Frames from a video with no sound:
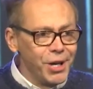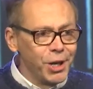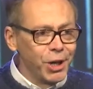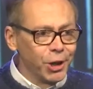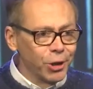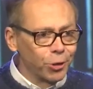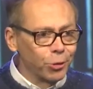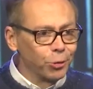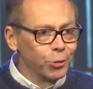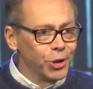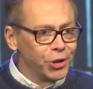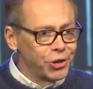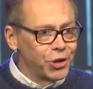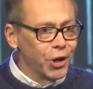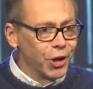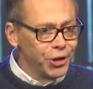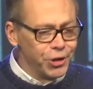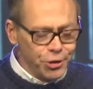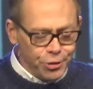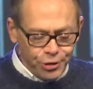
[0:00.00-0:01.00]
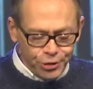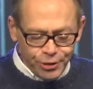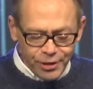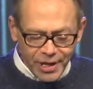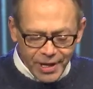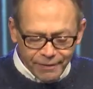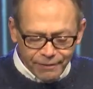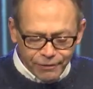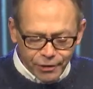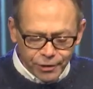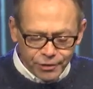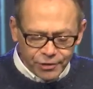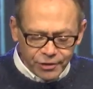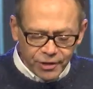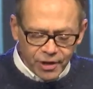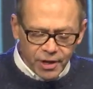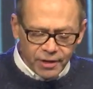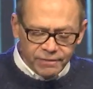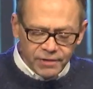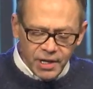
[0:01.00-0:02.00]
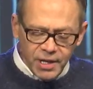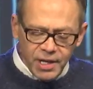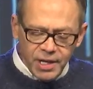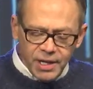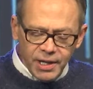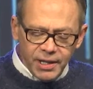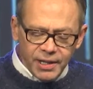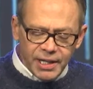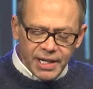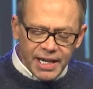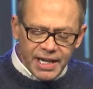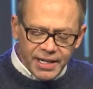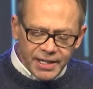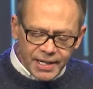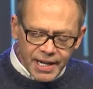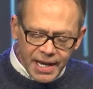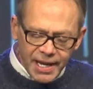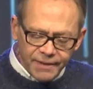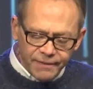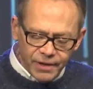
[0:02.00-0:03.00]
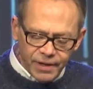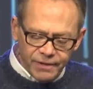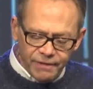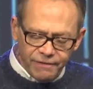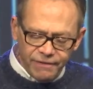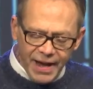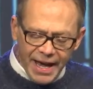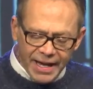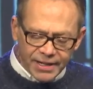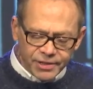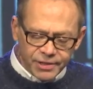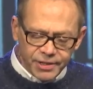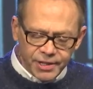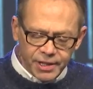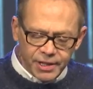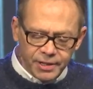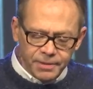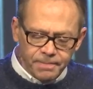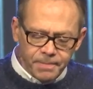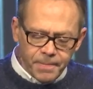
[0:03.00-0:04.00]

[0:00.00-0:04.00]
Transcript: it'll return you to that first love. King David fasted.